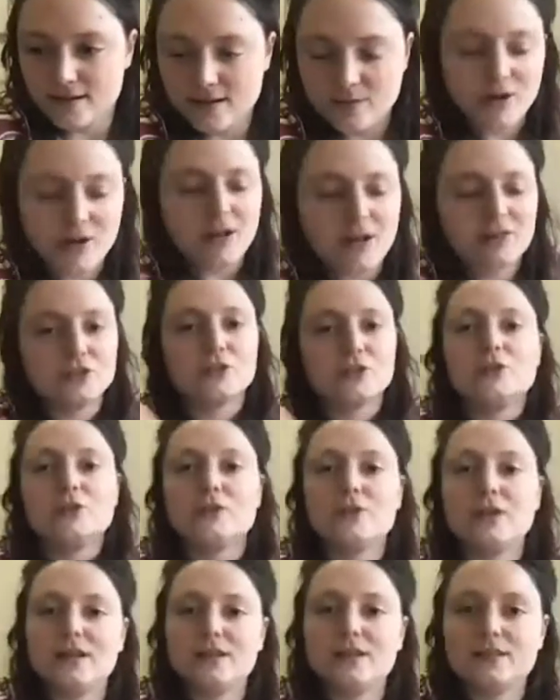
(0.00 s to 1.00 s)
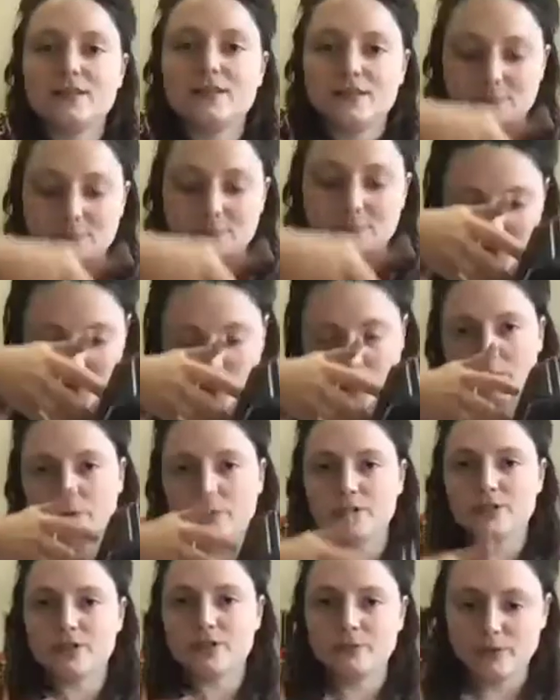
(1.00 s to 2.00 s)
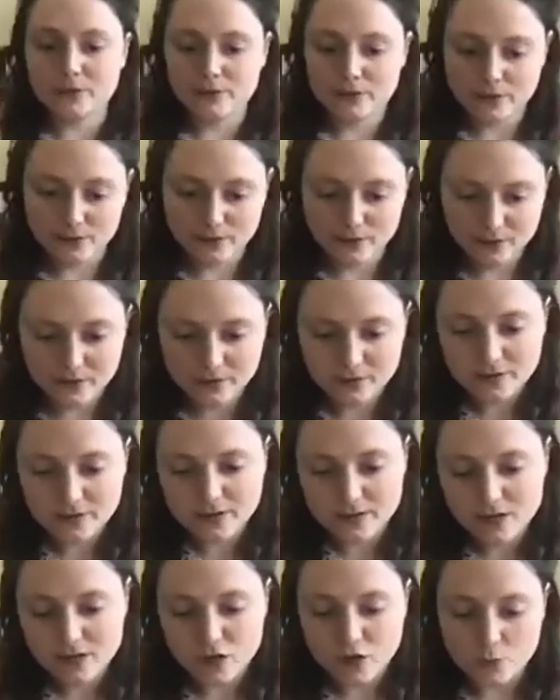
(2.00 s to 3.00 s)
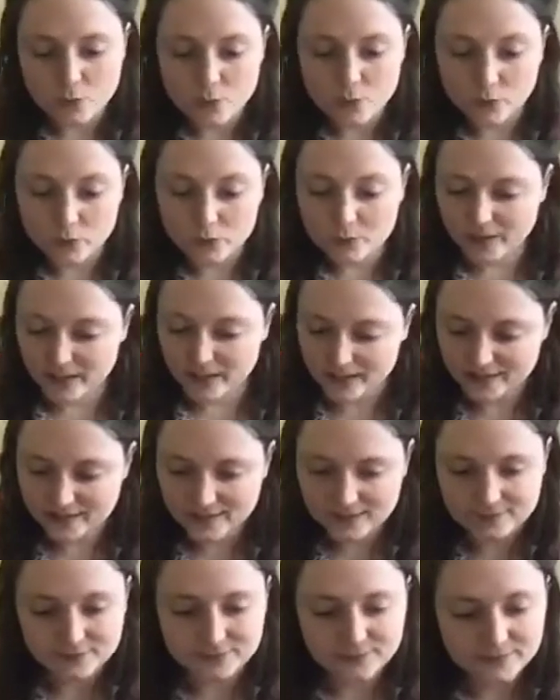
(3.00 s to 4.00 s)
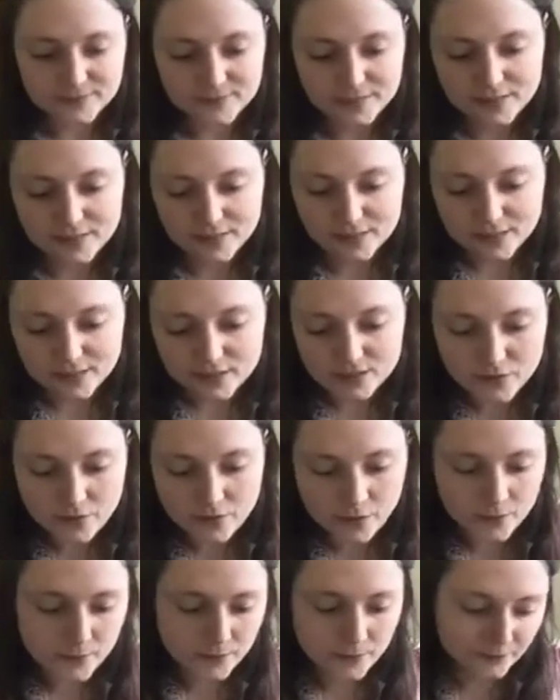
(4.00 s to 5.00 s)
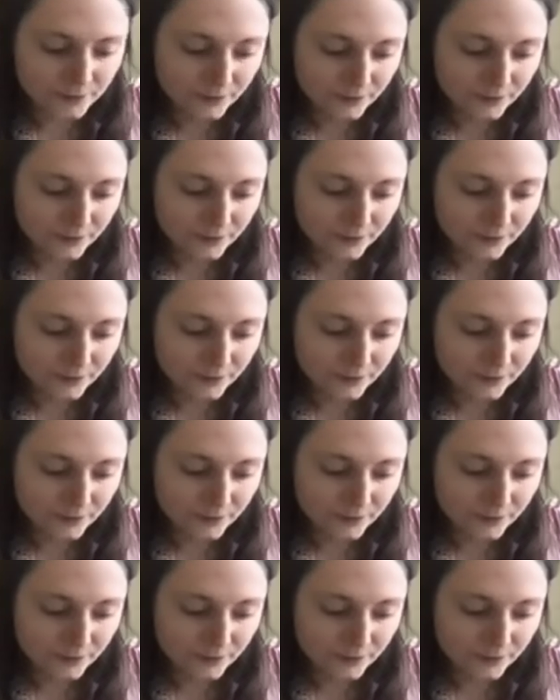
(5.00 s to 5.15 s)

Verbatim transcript: i'll show you that um, when we're done with the, the mold part so um,